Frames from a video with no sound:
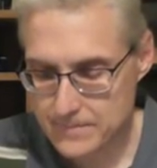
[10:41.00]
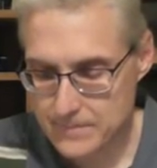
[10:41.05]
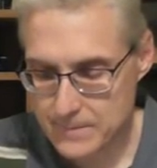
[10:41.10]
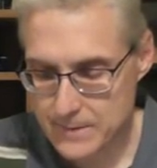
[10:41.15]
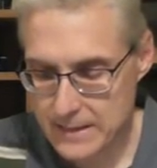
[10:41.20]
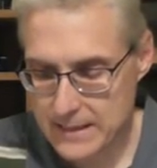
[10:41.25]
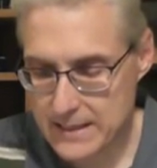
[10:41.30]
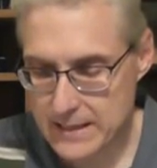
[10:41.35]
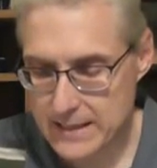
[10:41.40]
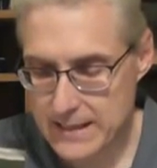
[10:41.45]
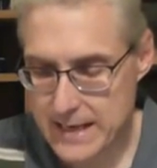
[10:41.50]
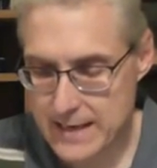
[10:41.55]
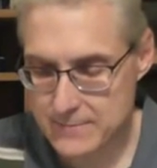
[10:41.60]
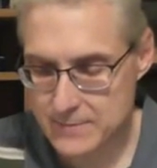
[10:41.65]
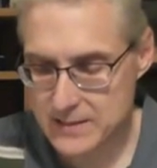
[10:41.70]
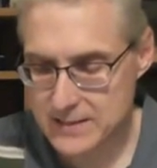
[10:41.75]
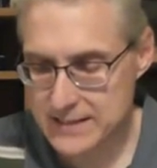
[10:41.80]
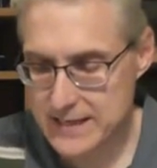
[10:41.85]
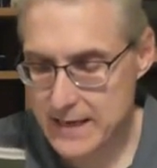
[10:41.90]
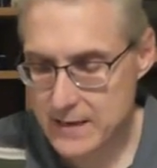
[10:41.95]
He came
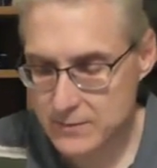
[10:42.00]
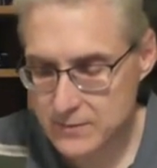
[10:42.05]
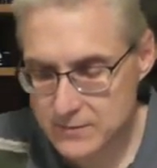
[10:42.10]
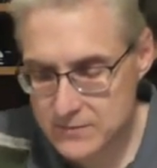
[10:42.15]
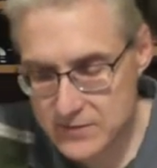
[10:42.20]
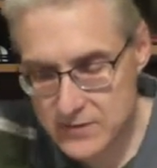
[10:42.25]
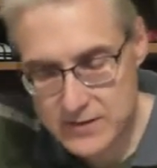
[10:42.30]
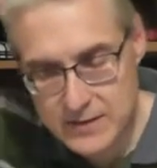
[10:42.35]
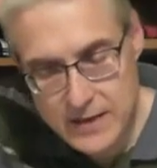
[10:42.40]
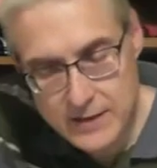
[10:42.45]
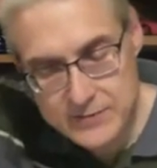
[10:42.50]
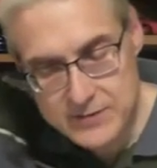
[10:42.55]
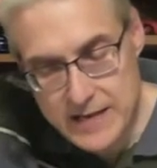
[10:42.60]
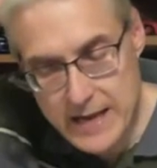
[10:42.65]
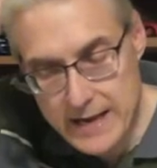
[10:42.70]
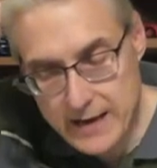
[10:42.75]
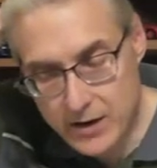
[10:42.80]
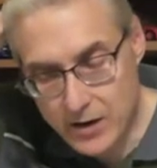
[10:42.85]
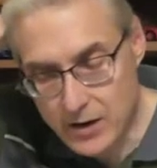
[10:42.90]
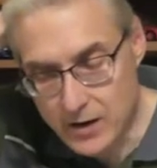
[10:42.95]
to the town of
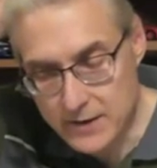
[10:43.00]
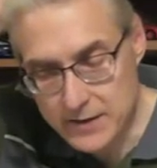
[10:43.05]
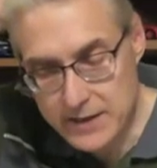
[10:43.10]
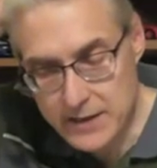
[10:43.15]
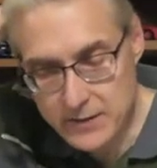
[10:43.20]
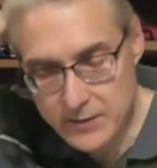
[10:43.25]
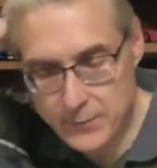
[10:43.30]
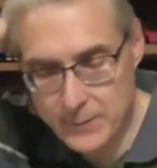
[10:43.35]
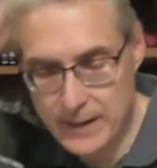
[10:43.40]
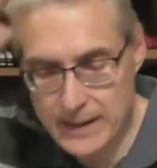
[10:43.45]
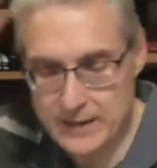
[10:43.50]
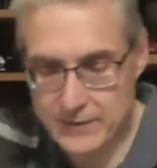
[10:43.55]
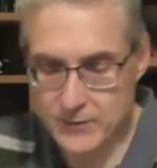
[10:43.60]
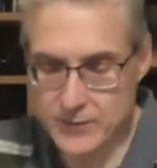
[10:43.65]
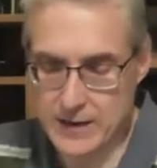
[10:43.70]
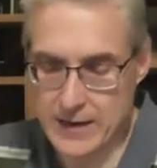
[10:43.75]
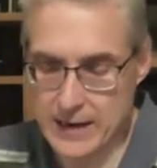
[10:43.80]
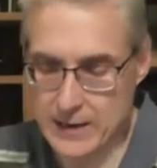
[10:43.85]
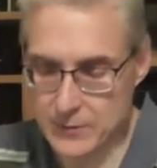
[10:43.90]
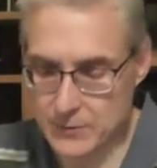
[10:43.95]
Sychar near the plot of
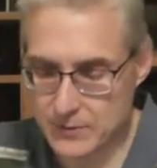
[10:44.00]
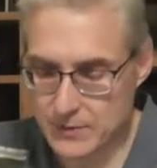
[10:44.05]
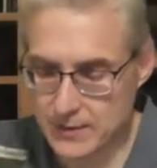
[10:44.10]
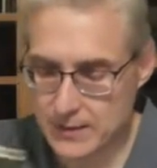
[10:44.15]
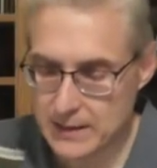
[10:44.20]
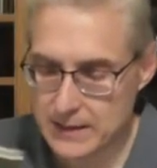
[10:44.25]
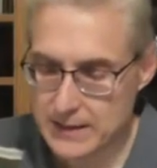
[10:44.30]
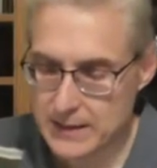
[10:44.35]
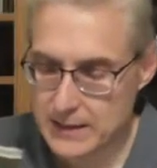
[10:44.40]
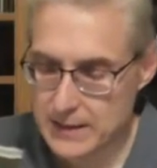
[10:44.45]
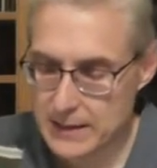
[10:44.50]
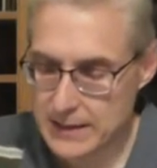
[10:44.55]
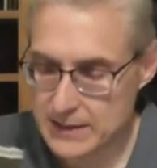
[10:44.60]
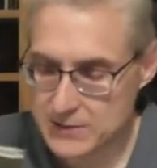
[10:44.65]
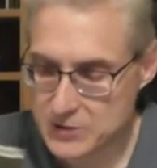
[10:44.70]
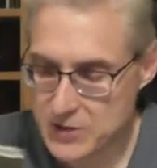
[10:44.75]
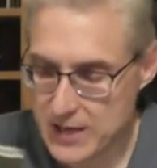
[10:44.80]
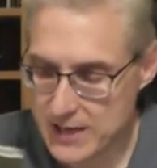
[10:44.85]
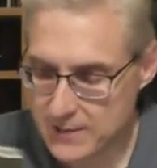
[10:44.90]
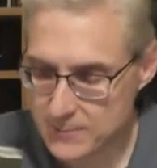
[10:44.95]
ground.
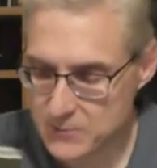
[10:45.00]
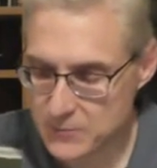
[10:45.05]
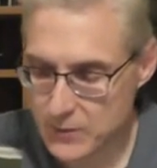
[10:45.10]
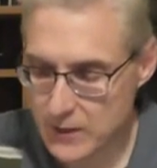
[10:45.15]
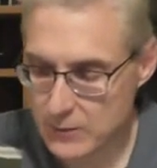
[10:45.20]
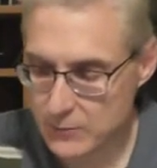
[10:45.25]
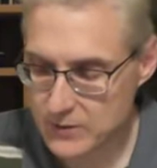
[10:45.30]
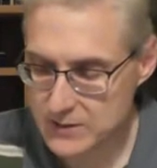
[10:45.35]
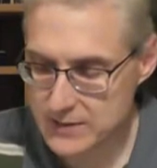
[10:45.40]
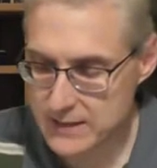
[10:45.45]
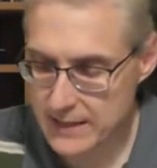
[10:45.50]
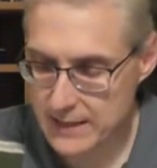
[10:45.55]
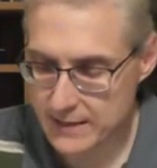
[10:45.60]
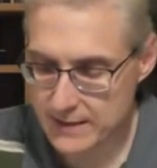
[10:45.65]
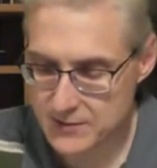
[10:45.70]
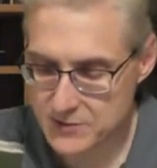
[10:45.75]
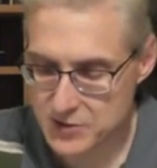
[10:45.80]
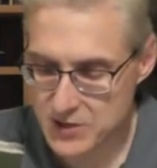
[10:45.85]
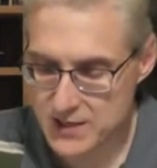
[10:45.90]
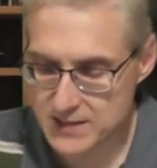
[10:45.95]
Jacob's well was there,
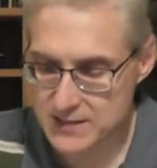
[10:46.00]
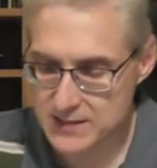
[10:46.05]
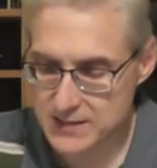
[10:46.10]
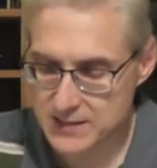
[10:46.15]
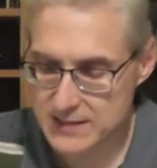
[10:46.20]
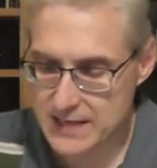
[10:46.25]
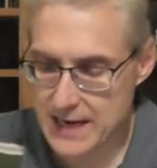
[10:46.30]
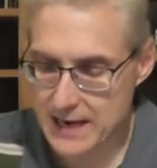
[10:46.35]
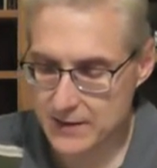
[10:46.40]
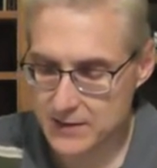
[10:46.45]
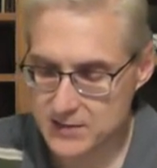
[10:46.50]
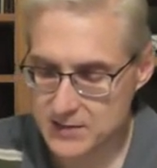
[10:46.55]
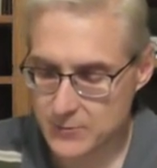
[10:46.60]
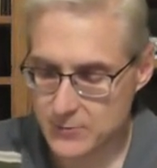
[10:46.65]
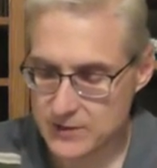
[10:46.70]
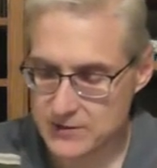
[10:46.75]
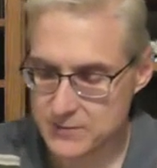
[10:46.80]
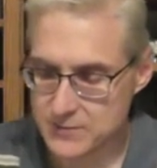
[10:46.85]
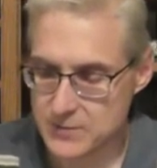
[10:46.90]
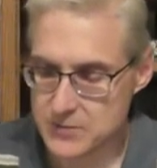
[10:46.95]
and Jesus, tired as he
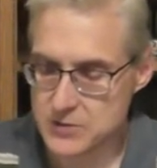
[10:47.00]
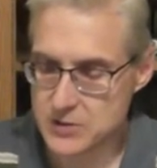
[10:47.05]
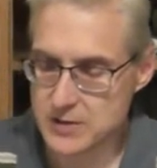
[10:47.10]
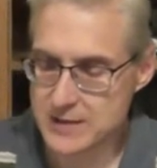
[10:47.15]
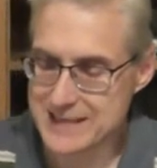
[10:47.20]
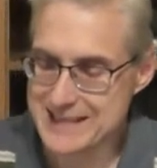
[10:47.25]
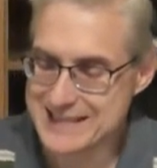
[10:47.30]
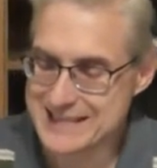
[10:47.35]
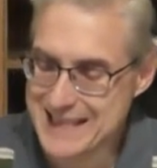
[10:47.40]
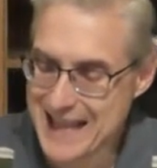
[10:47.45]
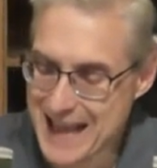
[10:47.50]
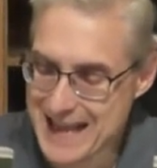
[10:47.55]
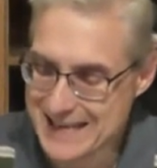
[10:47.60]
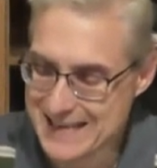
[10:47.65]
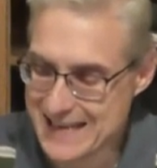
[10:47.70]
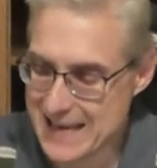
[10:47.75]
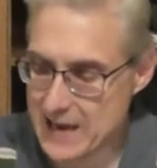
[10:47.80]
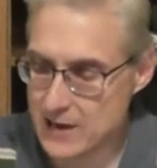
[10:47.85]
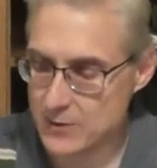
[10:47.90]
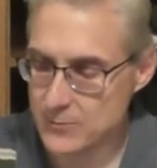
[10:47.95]
was from the journey, sat
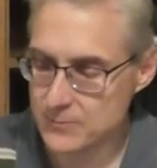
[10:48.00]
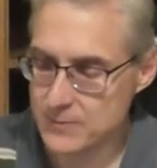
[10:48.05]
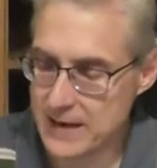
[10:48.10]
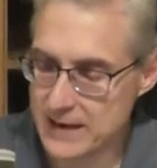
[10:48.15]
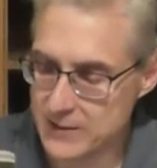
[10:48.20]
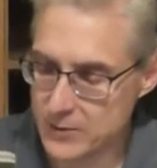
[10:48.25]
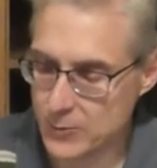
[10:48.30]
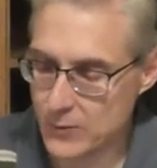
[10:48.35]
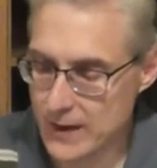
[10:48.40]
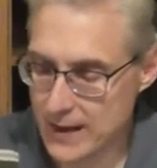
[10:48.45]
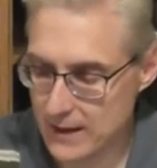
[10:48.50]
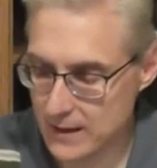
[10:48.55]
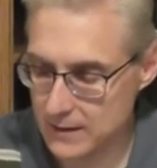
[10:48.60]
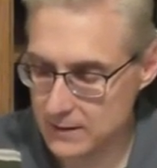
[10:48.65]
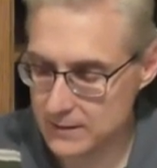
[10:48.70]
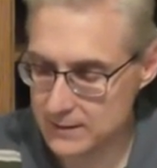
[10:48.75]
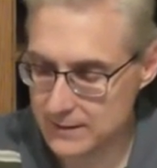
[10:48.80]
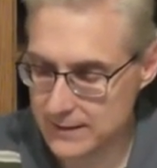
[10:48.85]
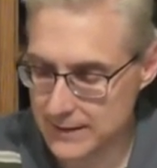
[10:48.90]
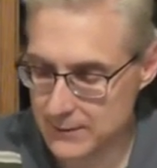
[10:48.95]
down by the
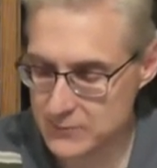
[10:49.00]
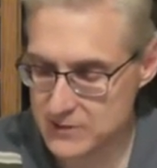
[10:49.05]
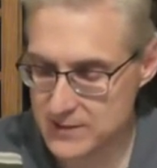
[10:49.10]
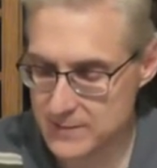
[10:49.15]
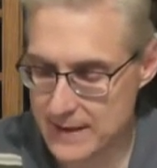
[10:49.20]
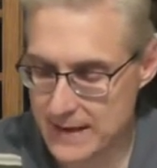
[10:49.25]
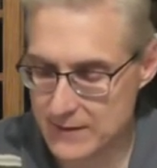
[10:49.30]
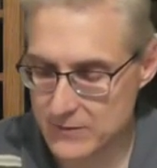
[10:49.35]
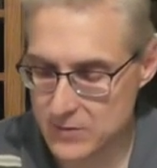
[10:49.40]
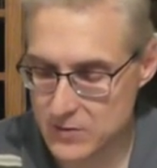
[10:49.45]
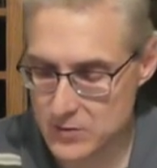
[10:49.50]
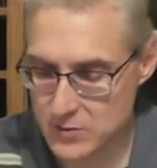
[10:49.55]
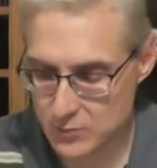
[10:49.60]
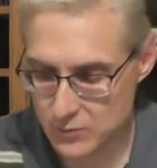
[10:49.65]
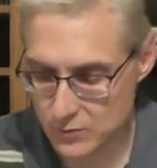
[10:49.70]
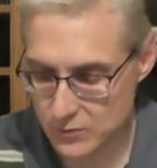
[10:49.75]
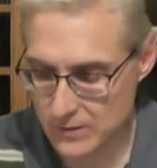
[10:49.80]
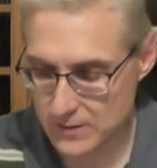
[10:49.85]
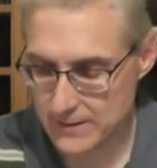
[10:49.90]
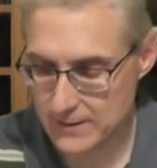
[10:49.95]
well. It was about
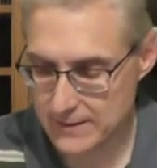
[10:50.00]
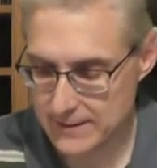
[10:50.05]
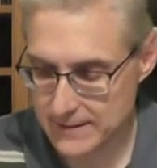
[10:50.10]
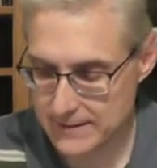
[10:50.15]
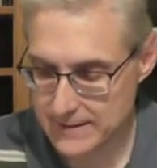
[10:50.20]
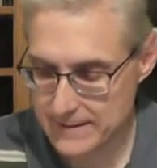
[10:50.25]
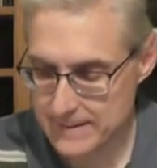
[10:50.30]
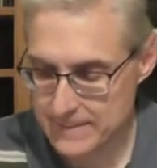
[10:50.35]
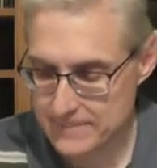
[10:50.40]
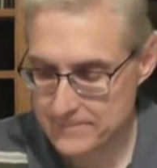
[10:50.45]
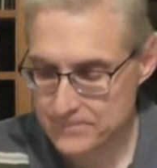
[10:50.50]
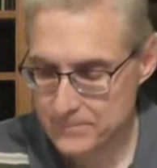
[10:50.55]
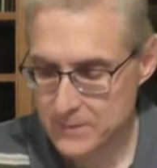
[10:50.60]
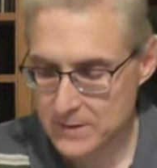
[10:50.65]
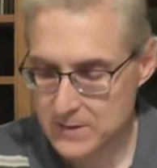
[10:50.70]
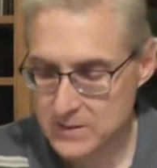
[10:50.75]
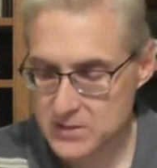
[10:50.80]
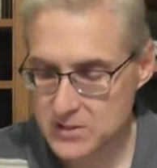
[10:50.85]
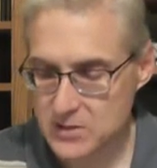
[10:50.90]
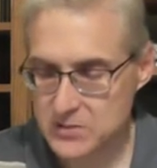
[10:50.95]
noon.
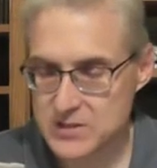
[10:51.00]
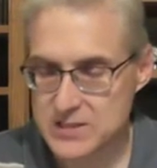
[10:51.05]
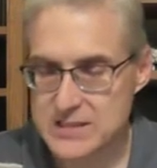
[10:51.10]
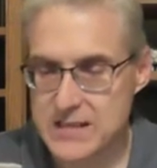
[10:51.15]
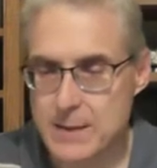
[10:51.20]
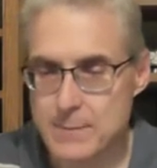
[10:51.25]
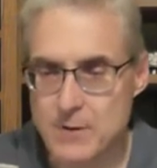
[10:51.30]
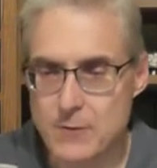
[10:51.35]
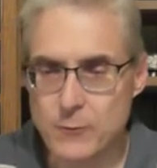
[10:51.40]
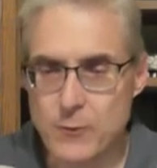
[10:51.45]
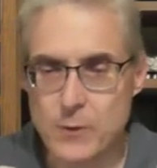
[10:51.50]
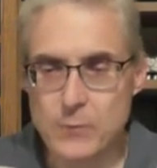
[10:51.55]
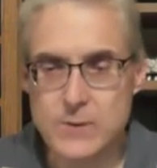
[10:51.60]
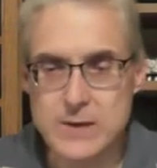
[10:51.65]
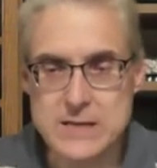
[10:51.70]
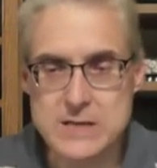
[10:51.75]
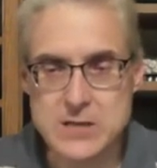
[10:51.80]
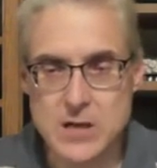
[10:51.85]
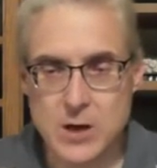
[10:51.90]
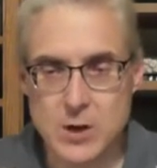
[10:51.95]
So some of what we
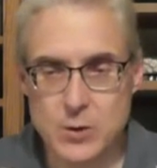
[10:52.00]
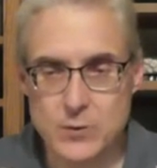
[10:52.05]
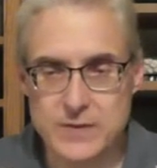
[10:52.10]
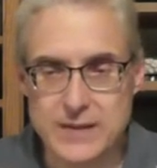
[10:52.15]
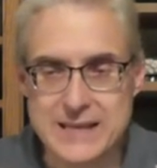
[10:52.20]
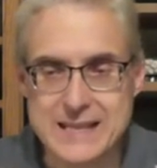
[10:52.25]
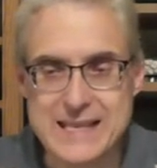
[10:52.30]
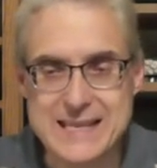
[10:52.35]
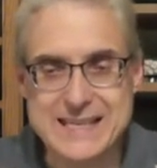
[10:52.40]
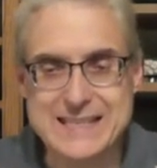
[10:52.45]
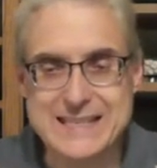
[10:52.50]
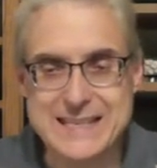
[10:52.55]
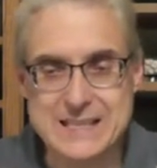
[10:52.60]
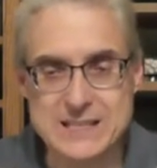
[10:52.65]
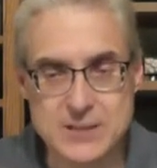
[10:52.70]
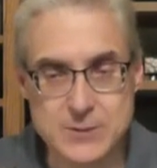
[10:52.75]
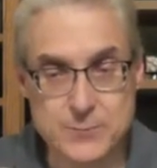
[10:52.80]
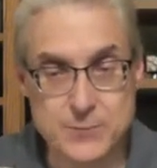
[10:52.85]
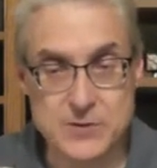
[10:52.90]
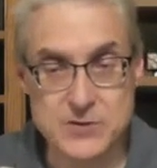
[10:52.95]
know that he did
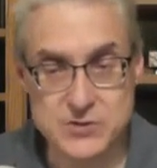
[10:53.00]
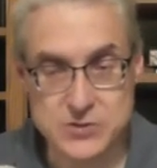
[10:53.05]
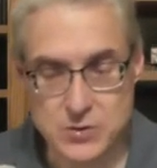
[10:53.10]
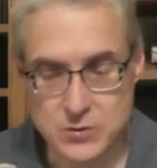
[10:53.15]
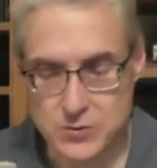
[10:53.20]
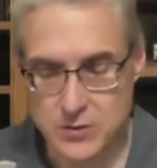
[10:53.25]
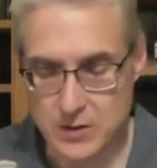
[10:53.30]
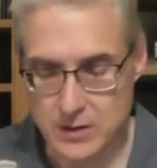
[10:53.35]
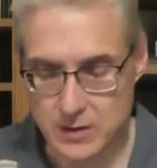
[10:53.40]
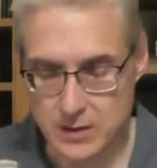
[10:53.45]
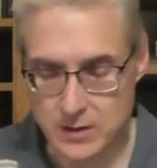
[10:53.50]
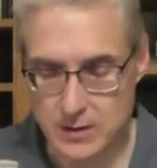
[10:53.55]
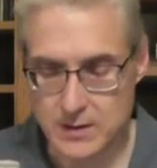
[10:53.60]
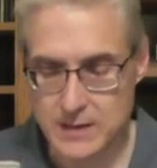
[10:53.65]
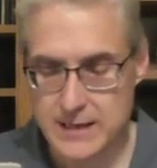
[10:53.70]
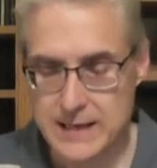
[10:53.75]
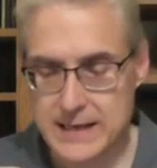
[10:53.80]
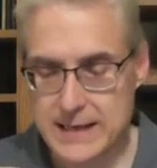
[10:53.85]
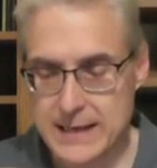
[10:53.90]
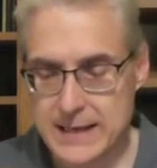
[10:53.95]
to pursue her
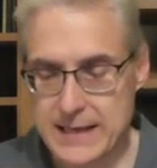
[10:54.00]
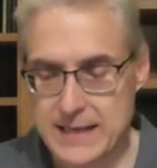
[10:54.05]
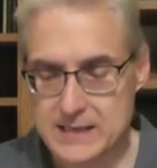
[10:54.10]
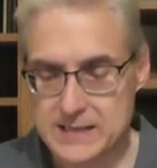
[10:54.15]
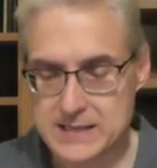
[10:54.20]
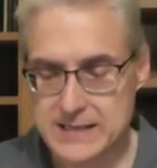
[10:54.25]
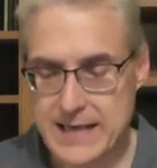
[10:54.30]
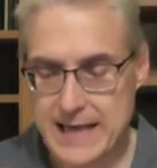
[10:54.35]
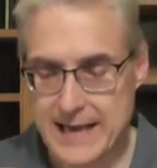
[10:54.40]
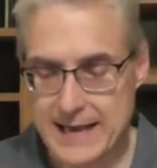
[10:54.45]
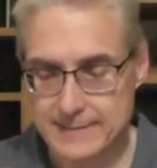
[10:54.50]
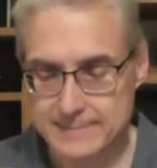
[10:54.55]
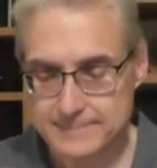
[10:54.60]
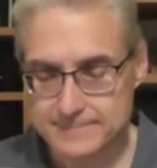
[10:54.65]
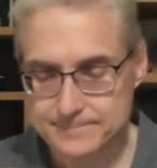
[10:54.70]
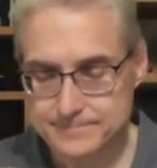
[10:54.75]
is that